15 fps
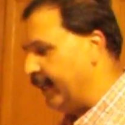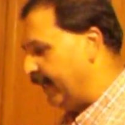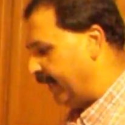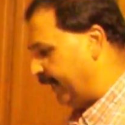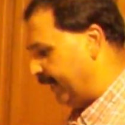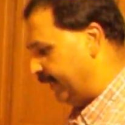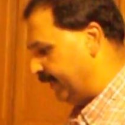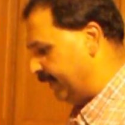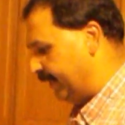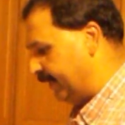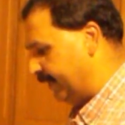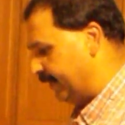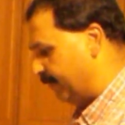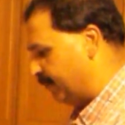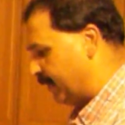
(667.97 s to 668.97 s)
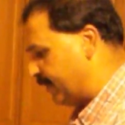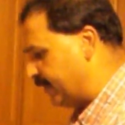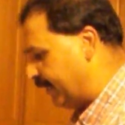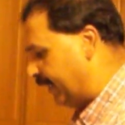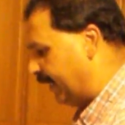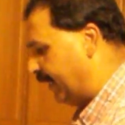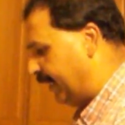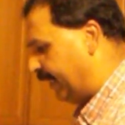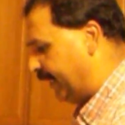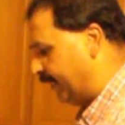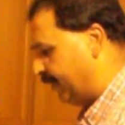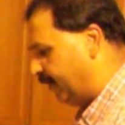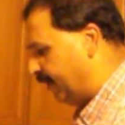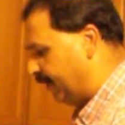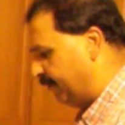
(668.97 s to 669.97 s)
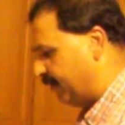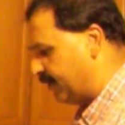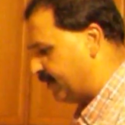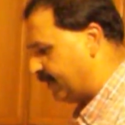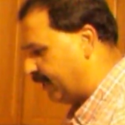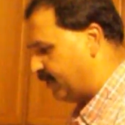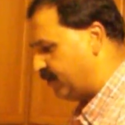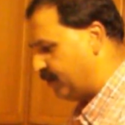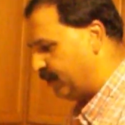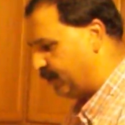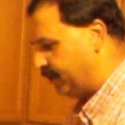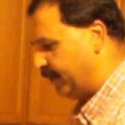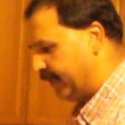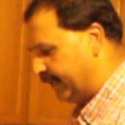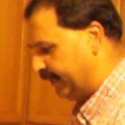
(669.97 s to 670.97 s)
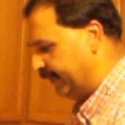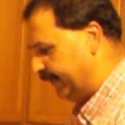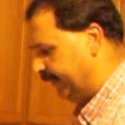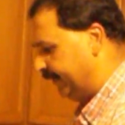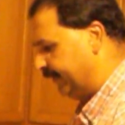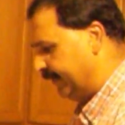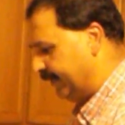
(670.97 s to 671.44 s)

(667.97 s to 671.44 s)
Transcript: and the masala and all was cut so quickly.